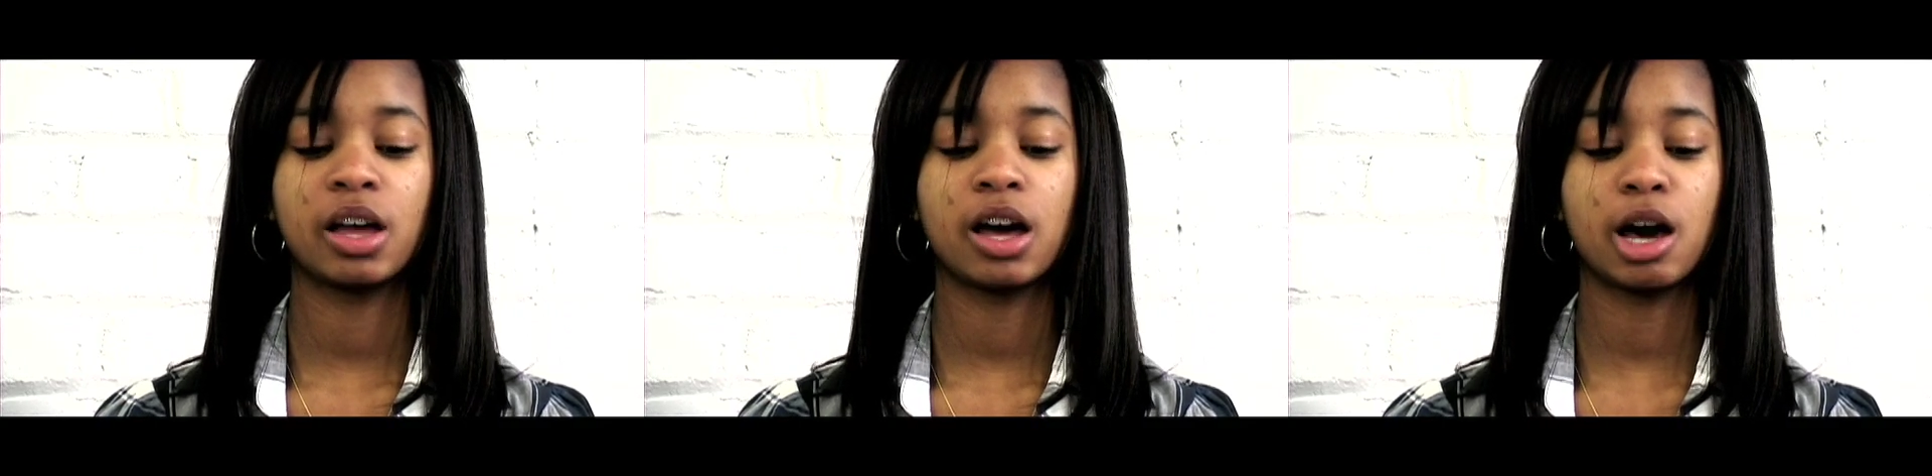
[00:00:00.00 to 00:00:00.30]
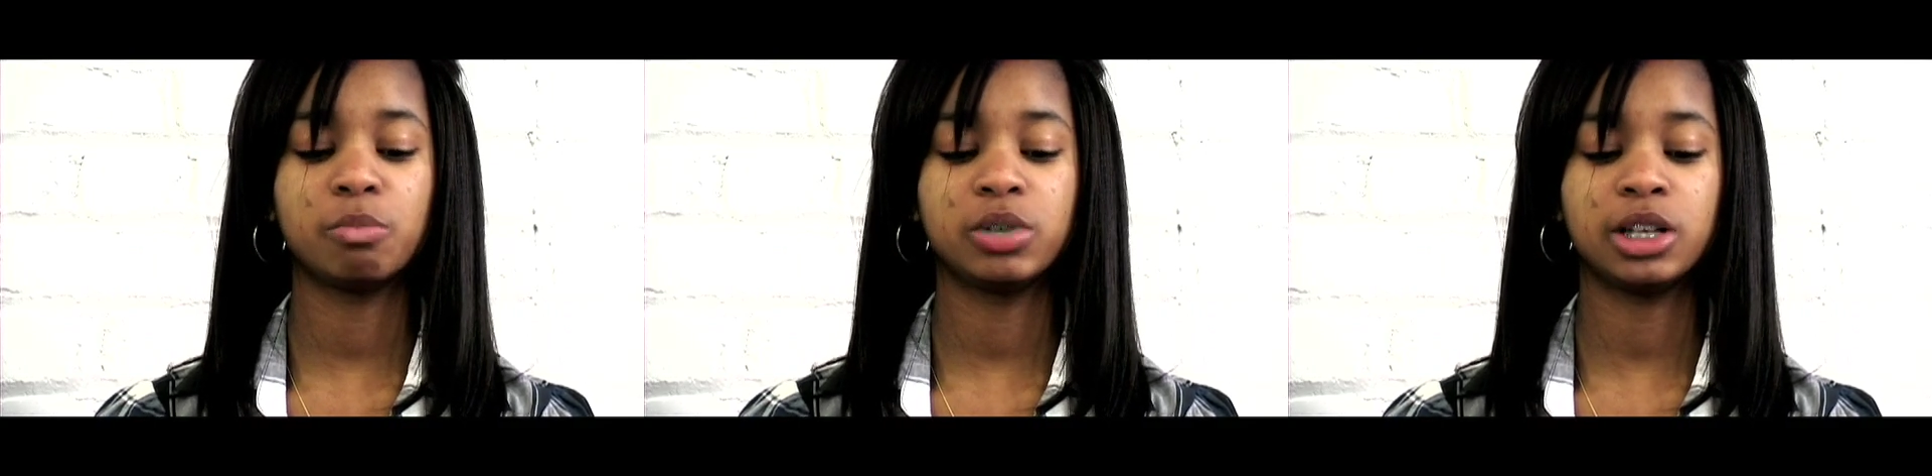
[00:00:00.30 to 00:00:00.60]

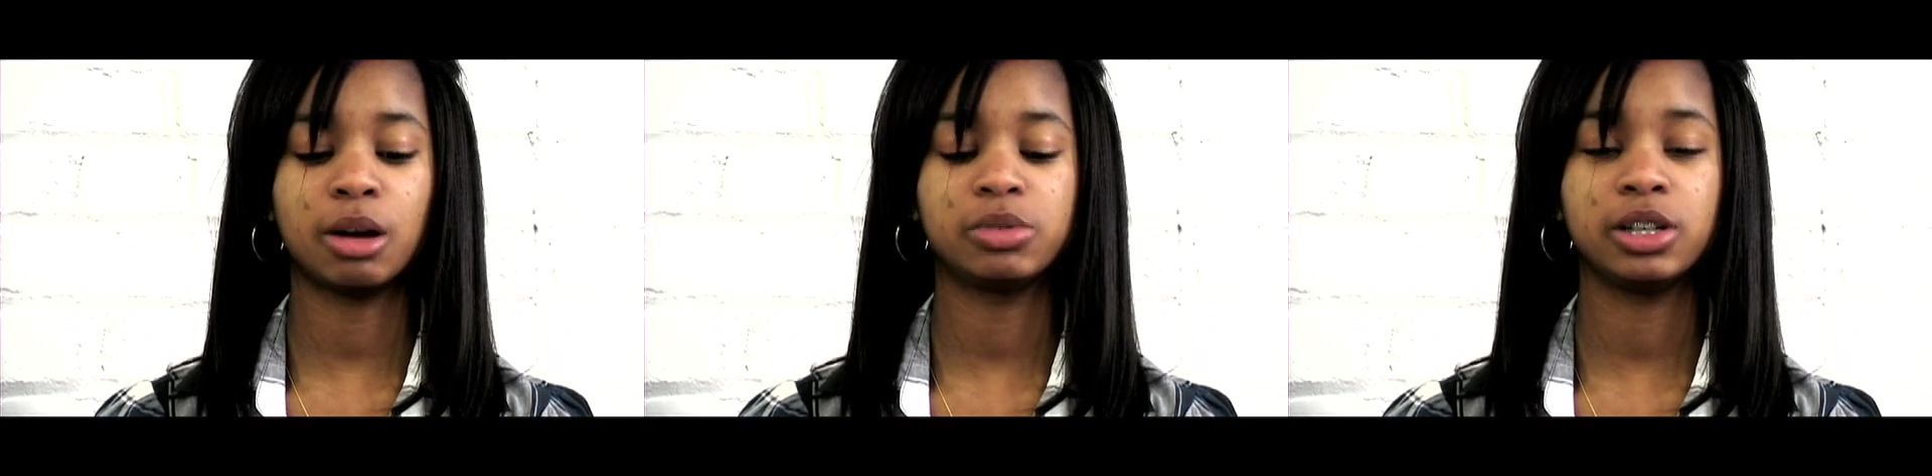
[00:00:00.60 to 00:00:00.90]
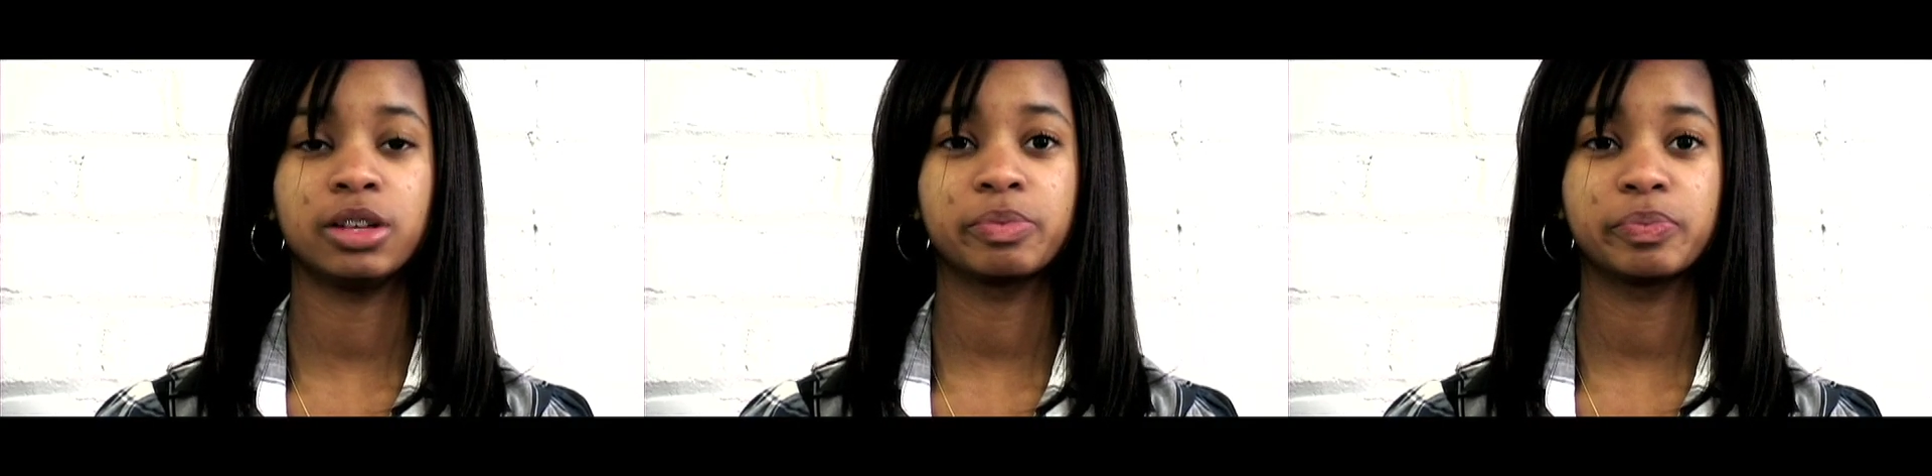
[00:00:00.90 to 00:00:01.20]
Humpty
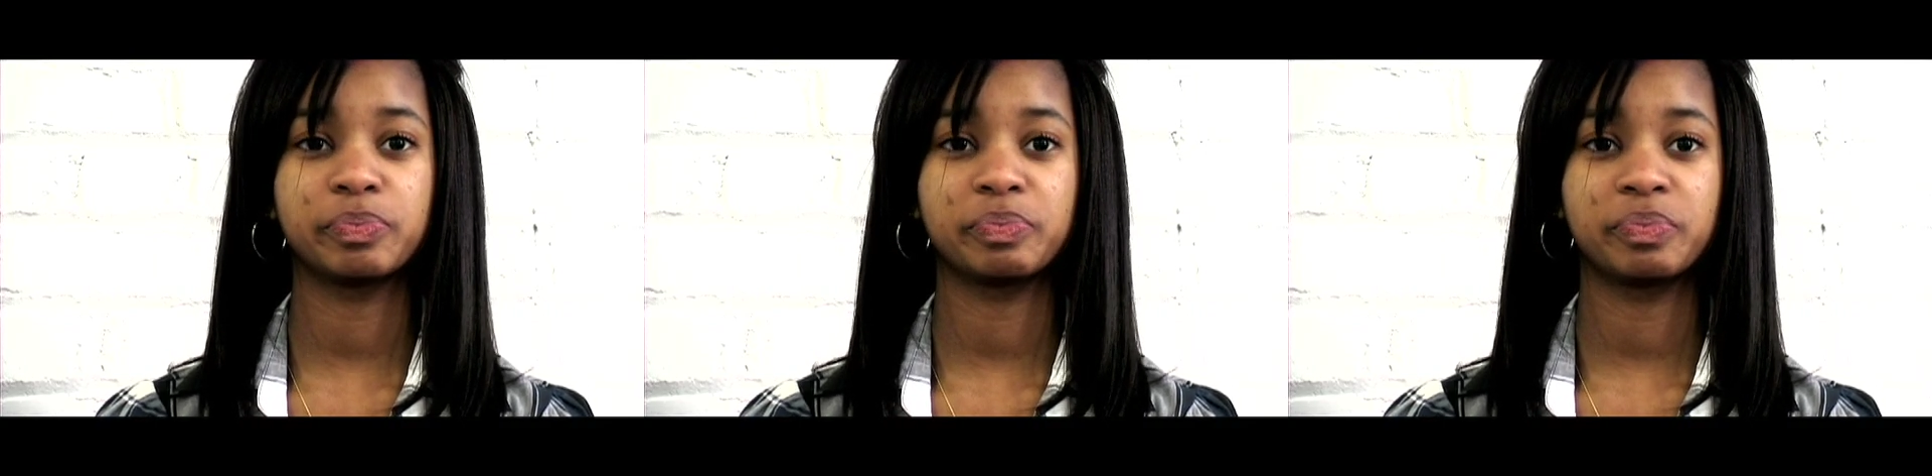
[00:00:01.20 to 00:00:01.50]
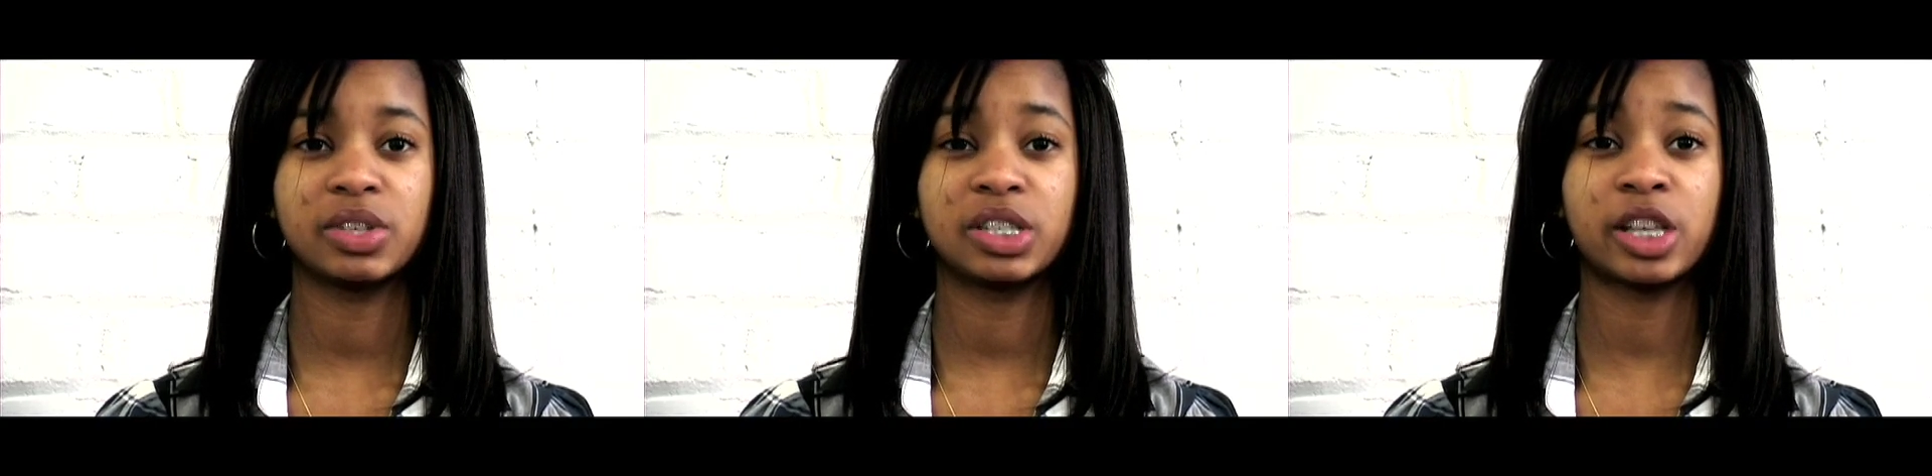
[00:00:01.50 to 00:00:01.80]
Dumpty
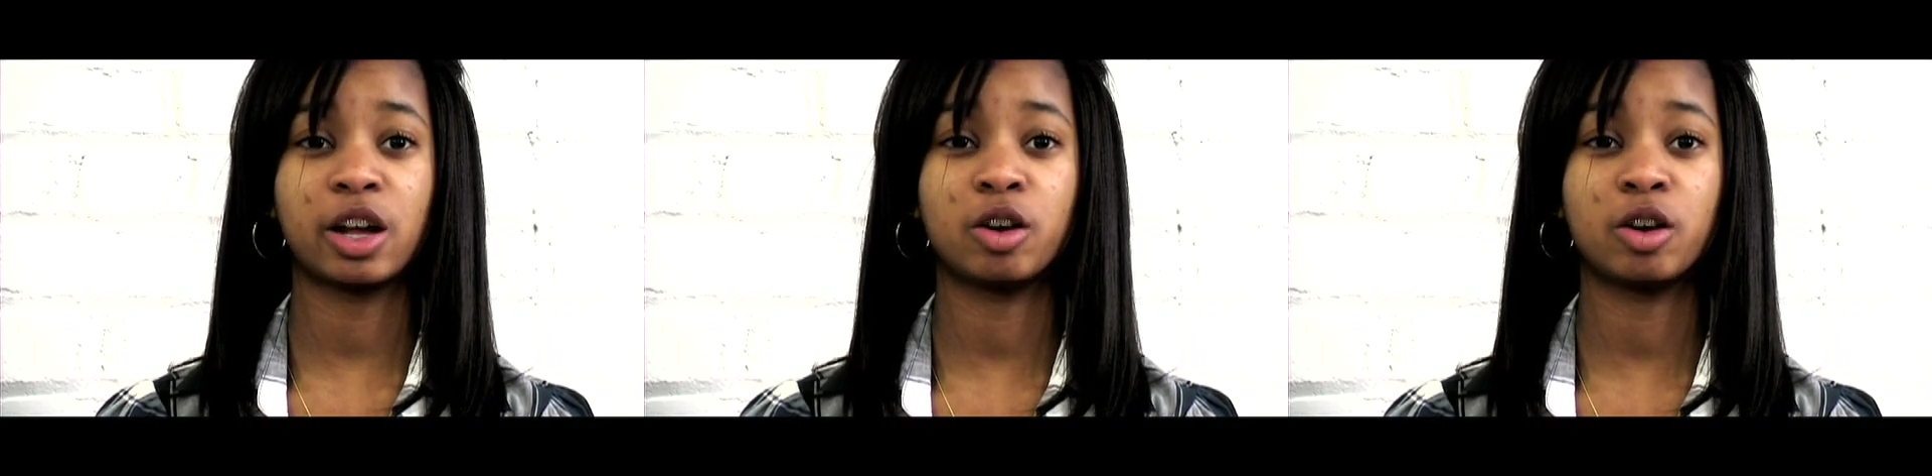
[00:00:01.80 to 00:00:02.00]
sat on